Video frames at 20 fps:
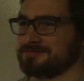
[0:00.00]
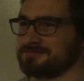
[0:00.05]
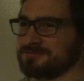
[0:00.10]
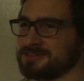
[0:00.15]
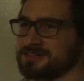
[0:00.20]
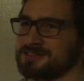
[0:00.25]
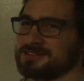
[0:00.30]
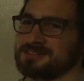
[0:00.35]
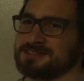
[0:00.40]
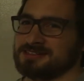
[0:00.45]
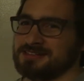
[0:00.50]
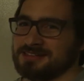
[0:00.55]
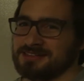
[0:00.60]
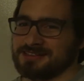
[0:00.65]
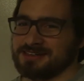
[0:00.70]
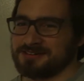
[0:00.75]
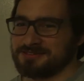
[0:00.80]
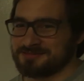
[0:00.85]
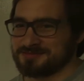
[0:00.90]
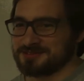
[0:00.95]
because
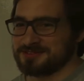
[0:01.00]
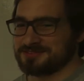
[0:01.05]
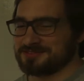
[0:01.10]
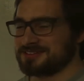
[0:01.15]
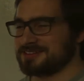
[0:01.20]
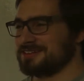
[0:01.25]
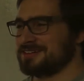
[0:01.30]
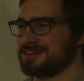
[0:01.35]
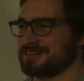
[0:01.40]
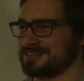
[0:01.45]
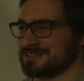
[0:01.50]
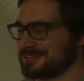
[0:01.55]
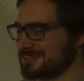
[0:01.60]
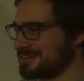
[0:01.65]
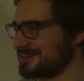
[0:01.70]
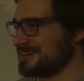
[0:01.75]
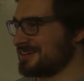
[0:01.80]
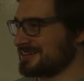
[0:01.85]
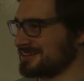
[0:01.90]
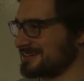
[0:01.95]
then I removed the
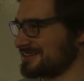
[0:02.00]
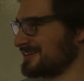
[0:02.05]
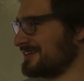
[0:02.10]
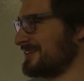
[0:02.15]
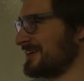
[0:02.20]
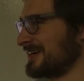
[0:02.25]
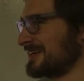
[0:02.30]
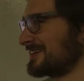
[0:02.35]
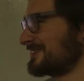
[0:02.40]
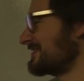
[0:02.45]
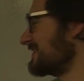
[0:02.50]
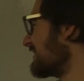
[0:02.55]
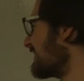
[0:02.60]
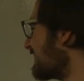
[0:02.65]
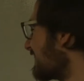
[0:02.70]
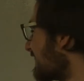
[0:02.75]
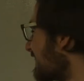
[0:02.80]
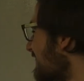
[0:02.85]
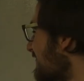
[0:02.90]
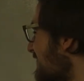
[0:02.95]
.git directory
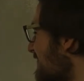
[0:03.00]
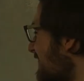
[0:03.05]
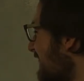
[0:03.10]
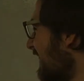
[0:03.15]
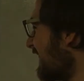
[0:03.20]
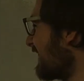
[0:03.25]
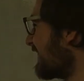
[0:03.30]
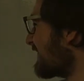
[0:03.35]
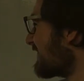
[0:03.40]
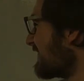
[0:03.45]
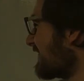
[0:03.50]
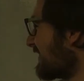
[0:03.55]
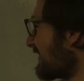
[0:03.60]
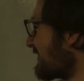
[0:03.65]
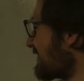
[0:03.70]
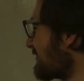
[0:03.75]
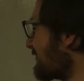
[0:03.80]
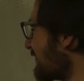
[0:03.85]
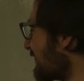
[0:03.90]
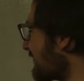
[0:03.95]
and the
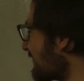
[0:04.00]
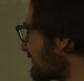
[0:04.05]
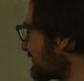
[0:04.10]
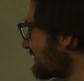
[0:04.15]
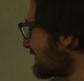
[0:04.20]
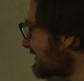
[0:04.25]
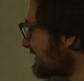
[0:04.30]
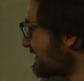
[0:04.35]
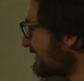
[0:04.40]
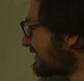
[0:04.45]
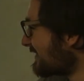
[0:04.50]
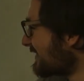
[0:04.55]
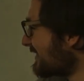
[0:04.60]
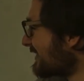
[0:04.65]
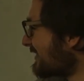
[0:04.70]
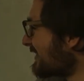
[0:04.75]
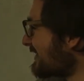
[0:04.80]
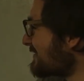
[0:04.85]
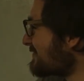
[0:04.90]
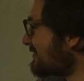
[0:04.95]
other work trees don't
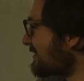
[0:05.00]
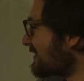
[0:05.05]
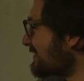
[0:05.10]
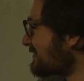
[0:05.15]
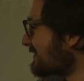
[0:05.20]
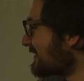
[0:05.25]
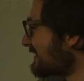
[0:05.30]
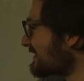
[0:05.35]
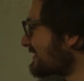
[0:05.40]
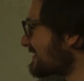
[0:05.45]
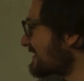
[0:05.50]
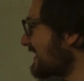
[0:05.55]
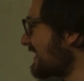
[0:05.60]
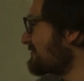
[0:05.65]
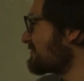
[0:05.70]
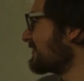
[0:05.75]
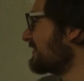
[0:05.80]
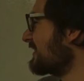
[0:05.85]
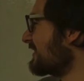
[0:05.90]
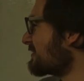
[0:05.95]
know anymore what's
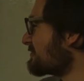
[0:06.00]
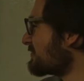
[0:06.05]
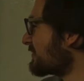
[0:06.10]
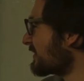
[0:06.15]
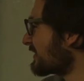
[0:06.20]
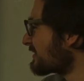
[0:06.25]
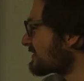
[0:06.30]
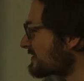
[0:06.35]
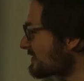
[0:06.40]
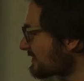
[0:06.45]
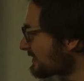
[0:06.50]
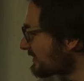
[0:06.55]
happening. But